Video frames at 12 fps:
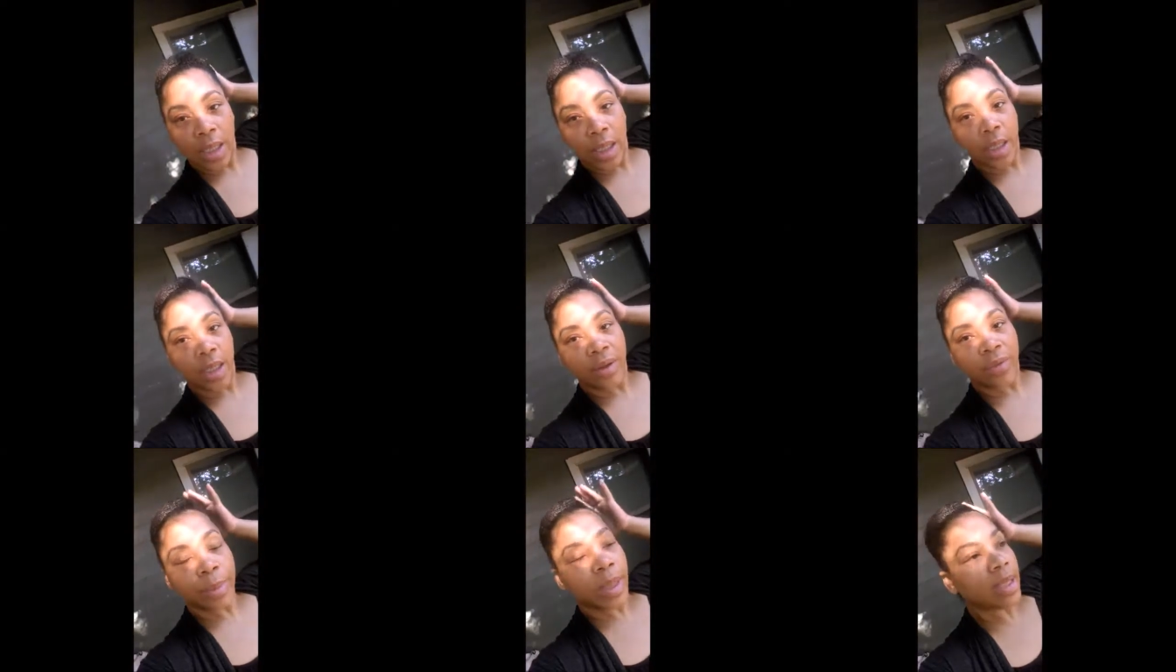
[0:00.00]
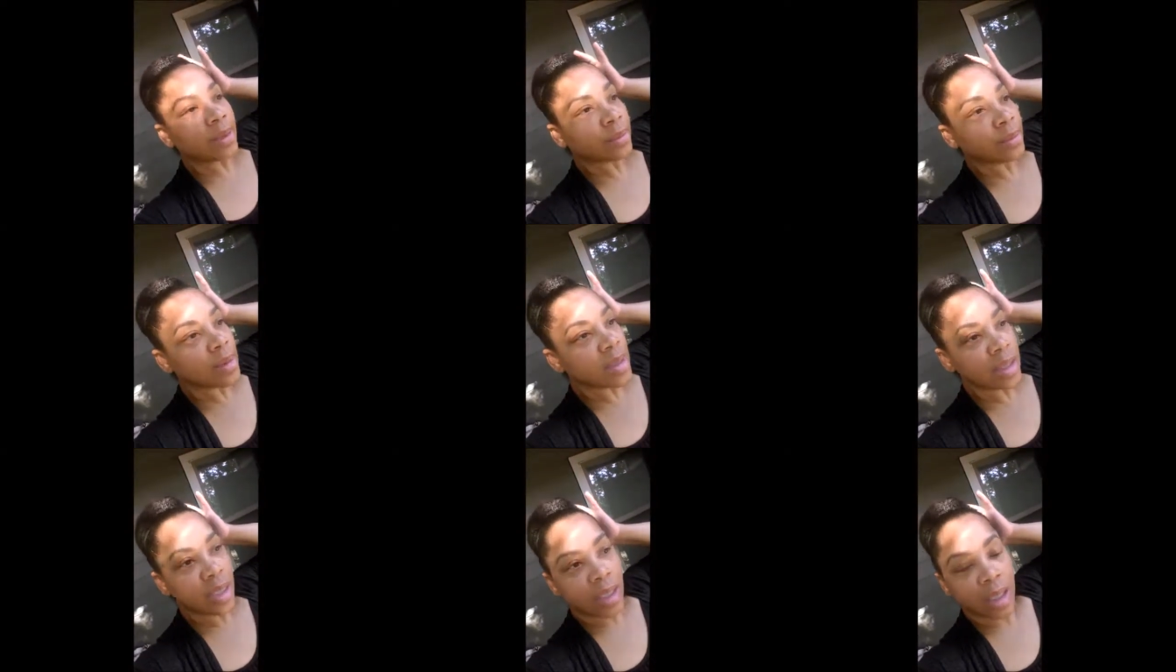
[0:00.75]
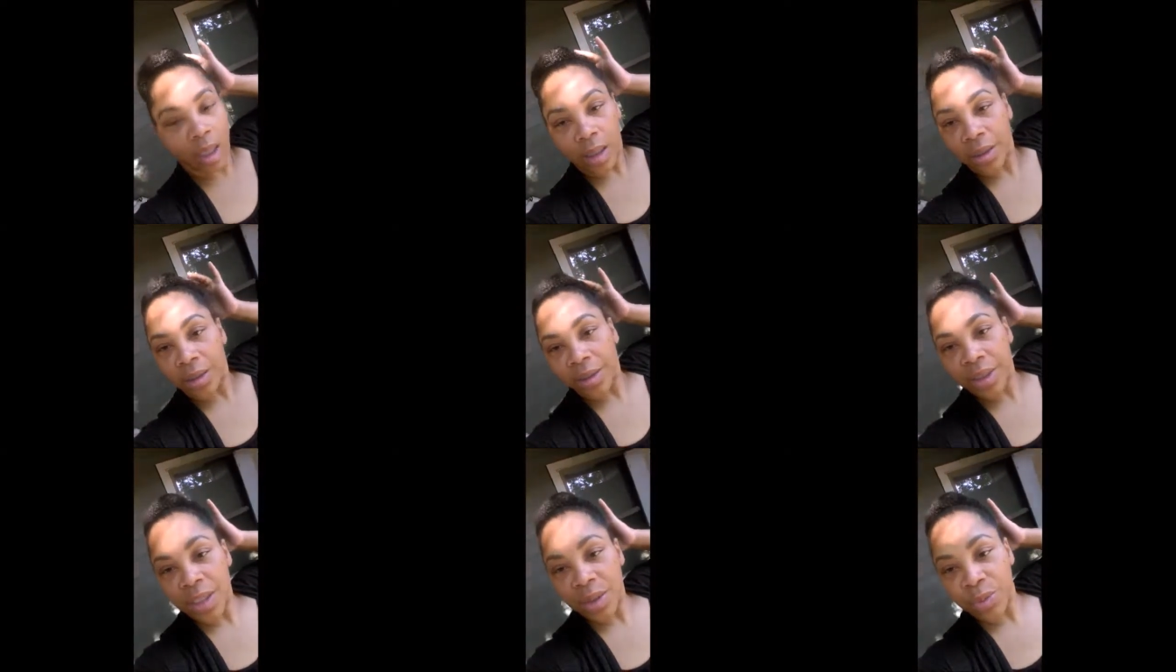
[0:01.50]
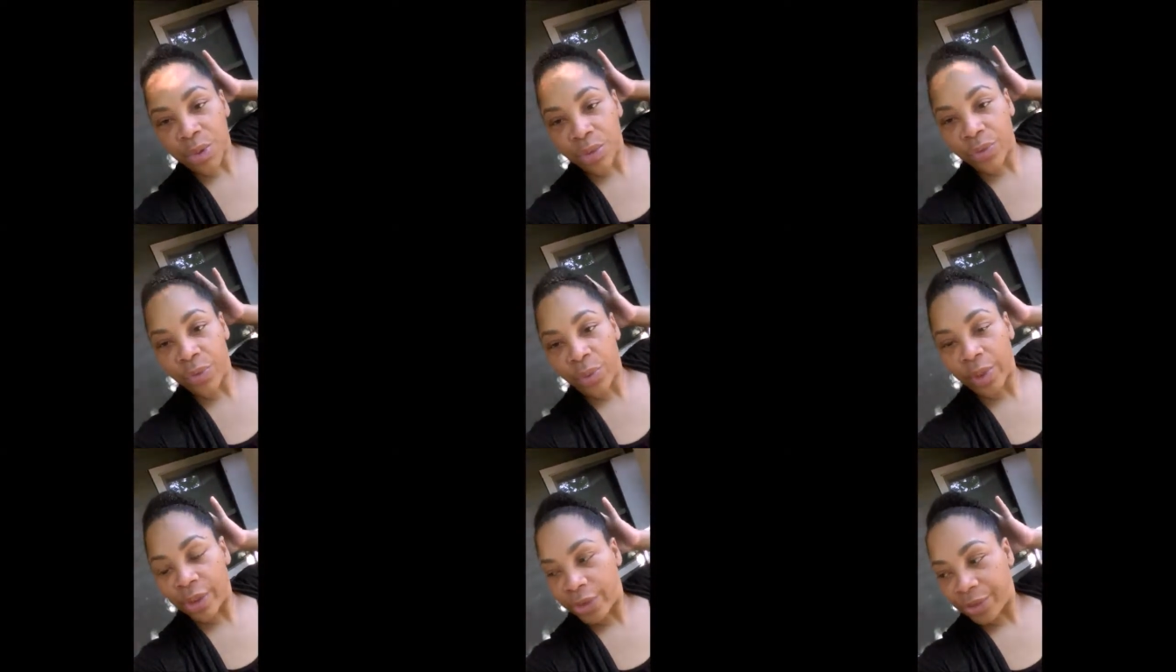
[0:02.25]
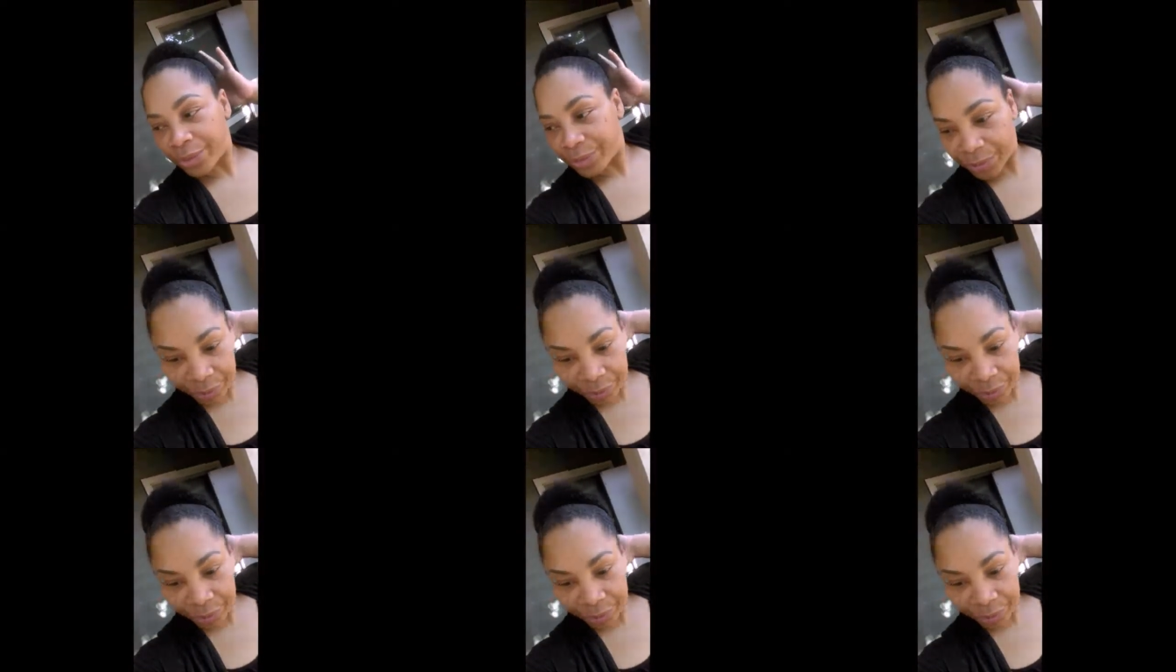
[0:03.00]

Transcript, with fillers: Hey everybody, standing out here in this beautiful weather.